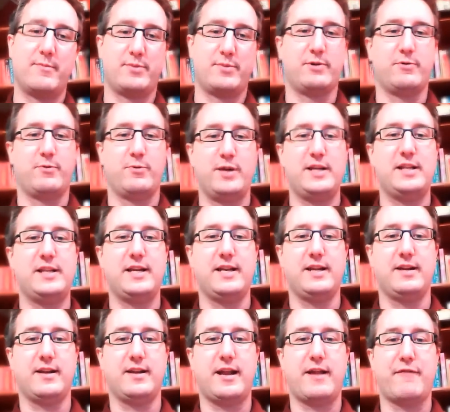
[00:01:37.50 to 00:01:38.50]
But
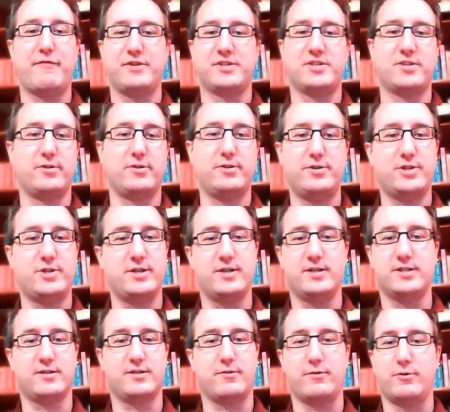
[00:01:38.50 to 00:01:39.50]
really, if the solution
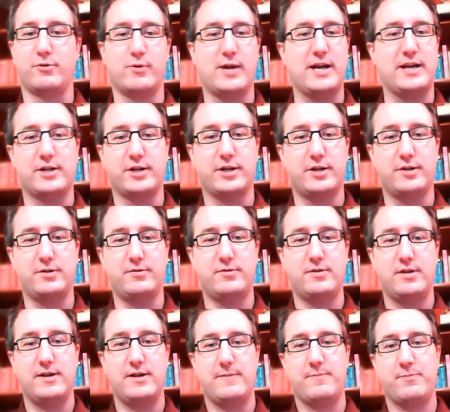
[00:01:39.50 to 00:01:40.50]
is great
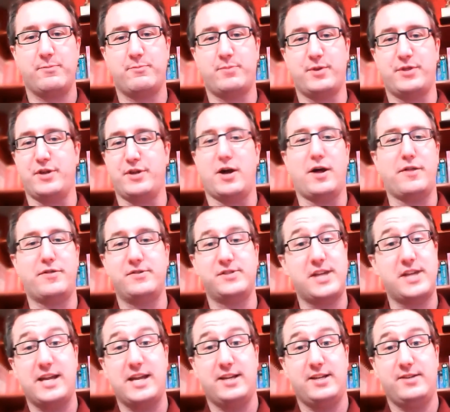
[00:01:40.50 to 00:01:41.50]
code, but the authors
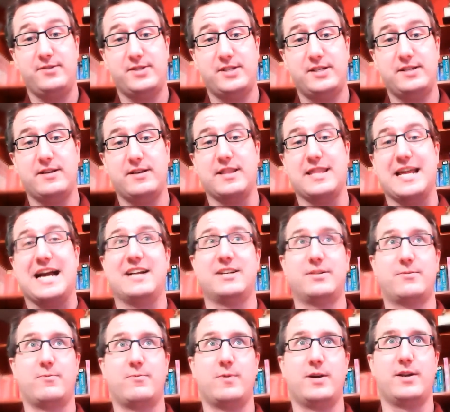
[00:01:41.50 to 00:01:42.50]
can't use it,
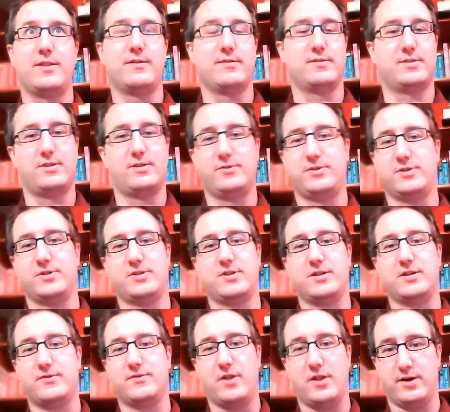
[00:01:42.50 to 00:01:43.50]
that's where the solution
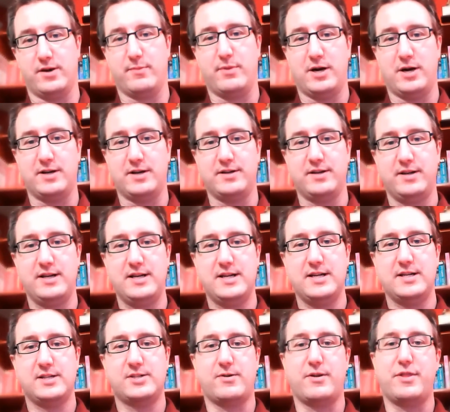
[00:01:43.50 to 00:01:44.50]
starts falling apart.
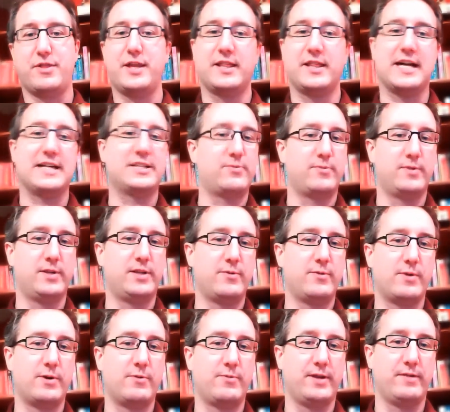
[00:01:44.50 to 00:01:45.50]
So I think that's really
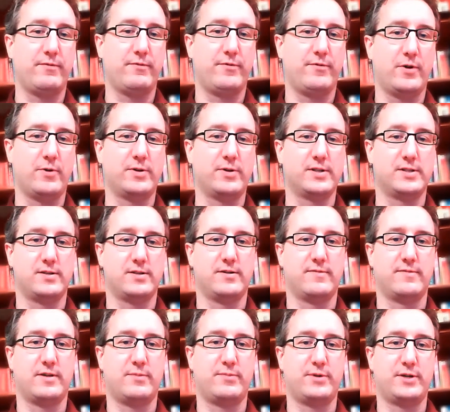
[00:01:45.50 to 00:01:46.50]
where we focus on
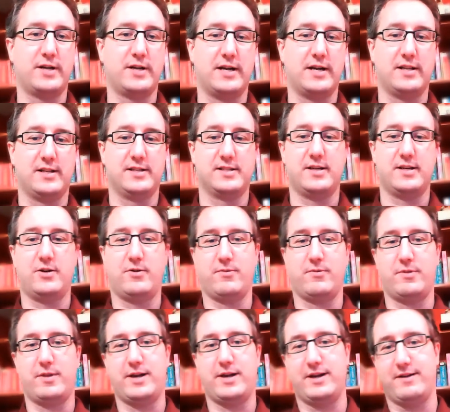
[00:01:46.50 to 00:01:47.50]
developer guidelines. I
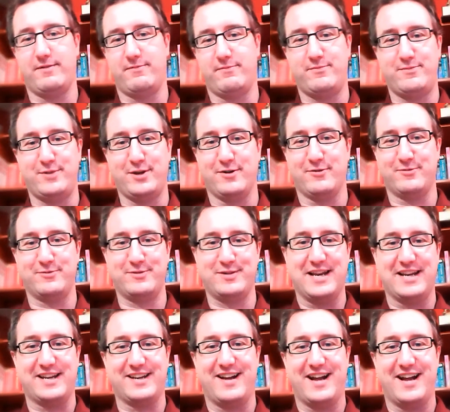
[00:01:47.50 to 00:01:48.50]
know,
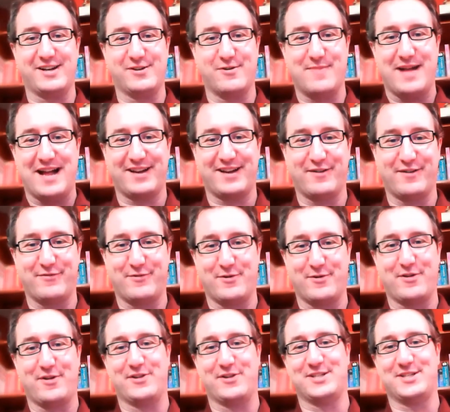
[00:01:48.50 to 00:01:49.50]
Nick and I go back and
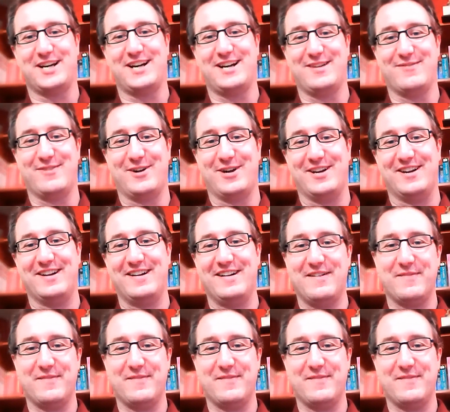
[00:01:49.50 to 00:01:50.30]
forth all the time on,